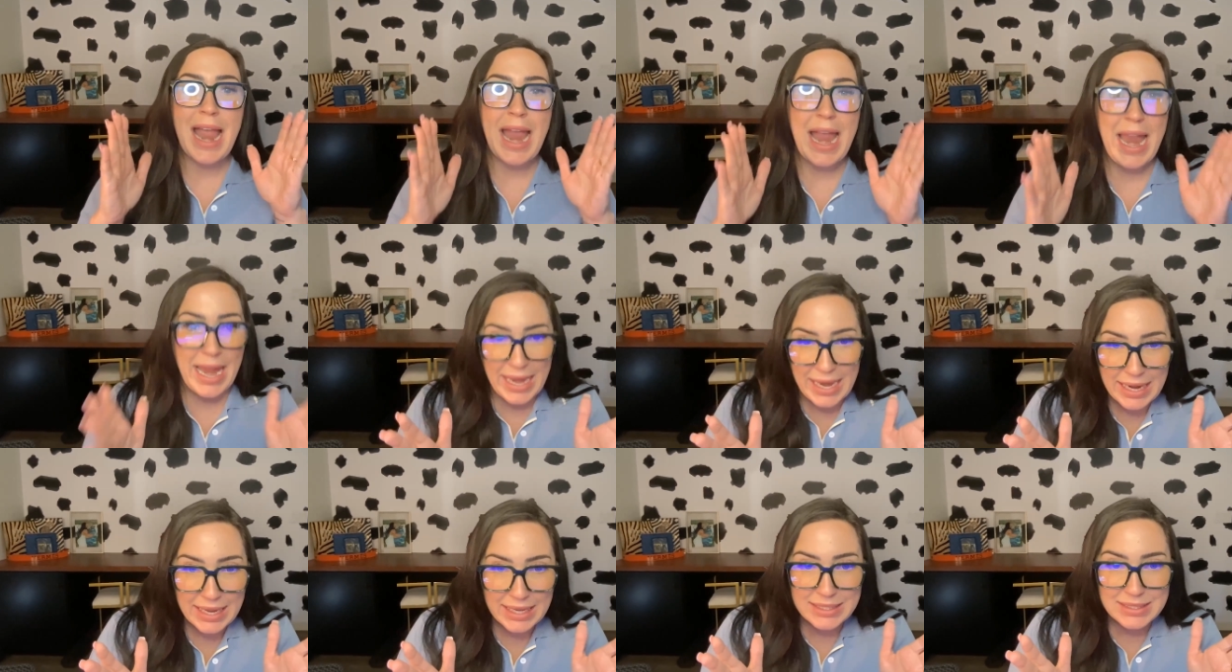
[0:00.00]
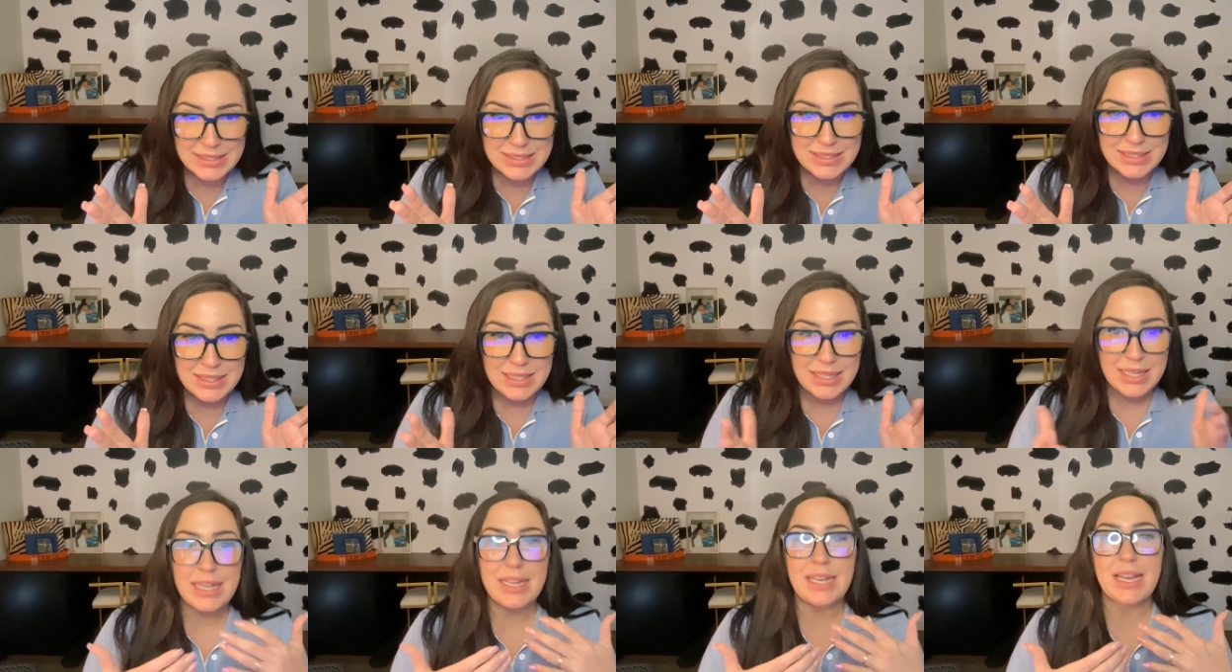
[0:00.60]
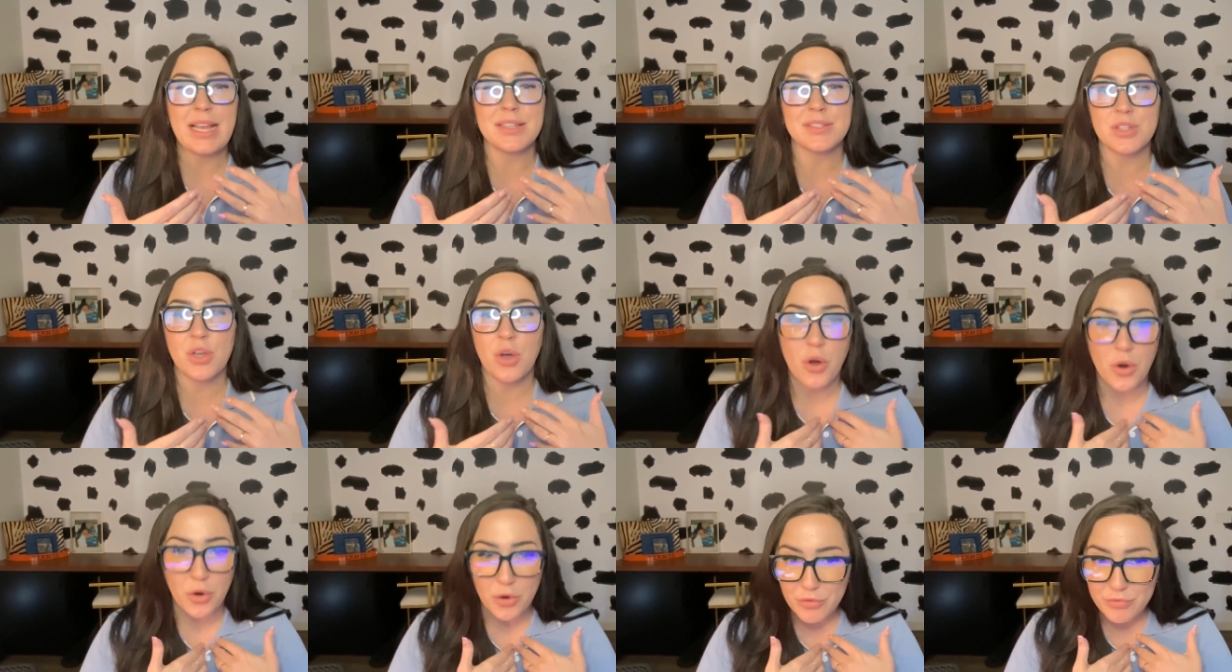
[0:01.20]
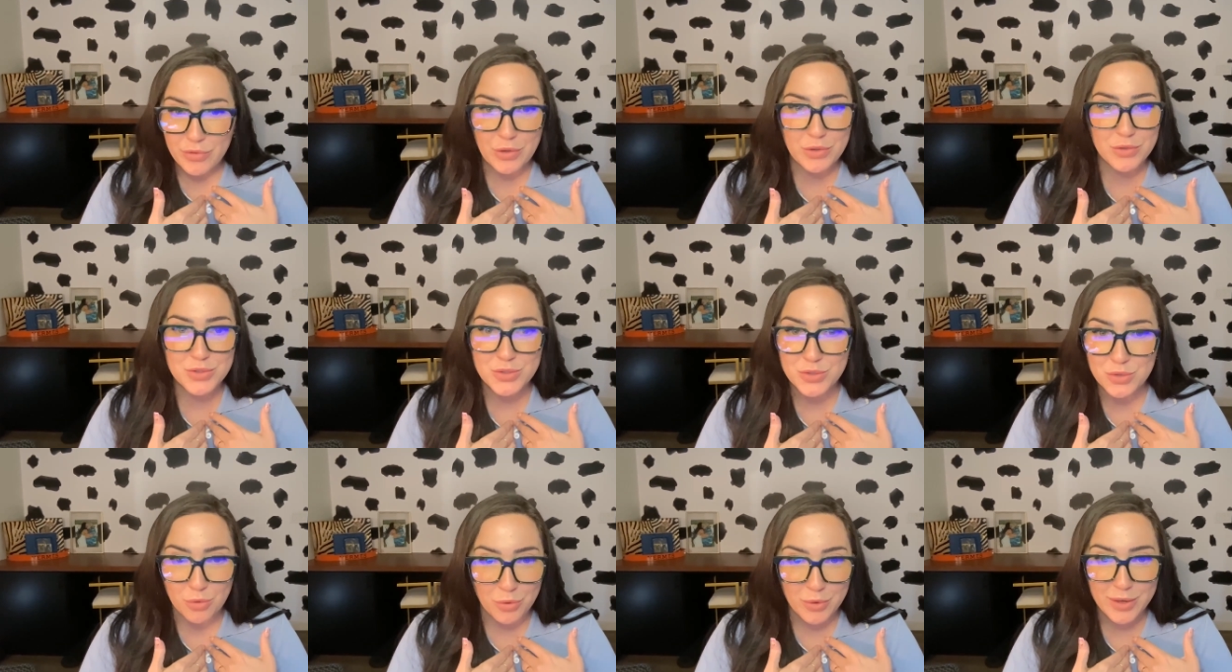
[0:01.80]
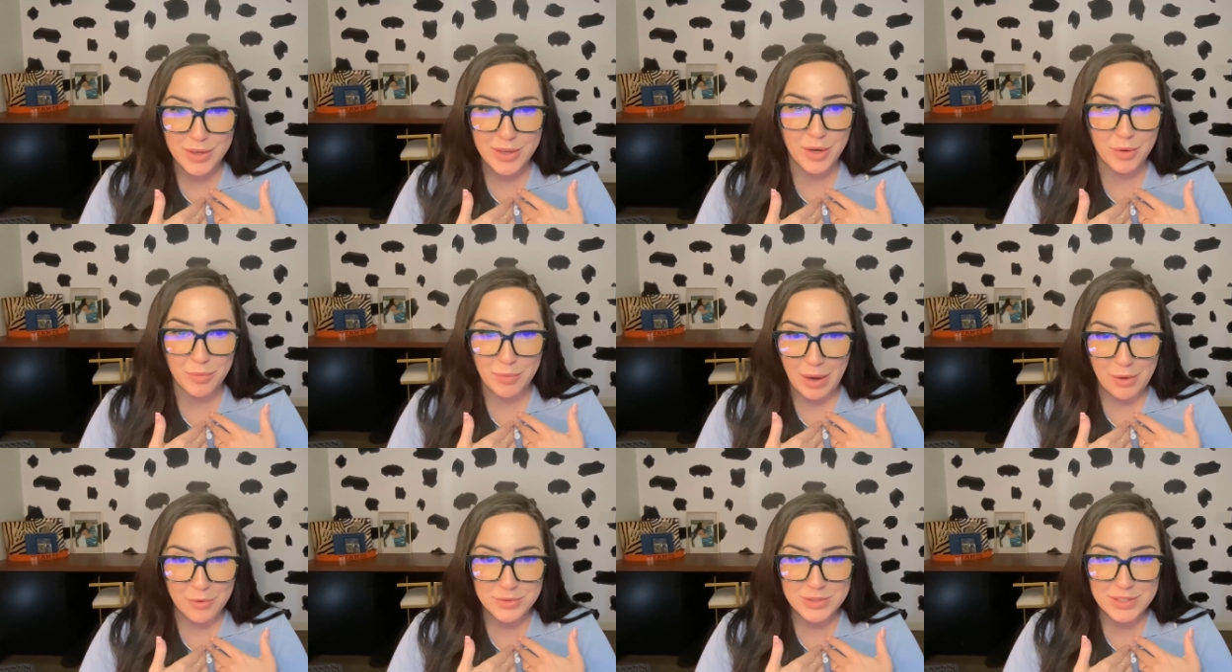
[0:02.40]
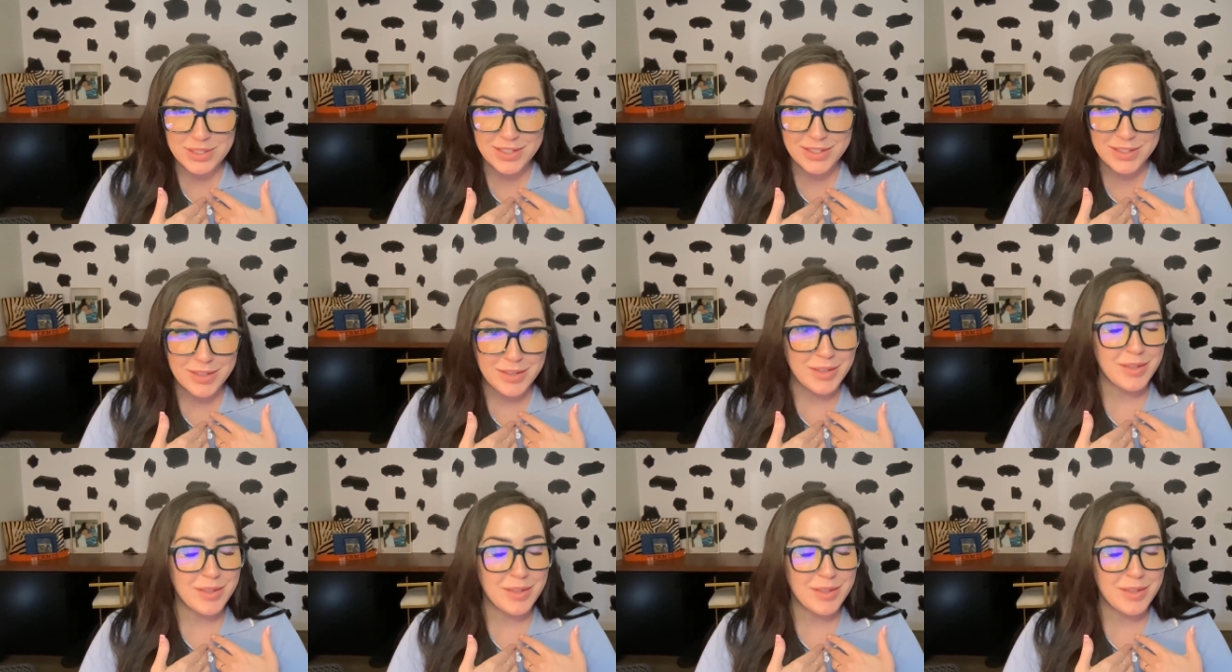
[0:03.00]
and it has a heartfelt story around it.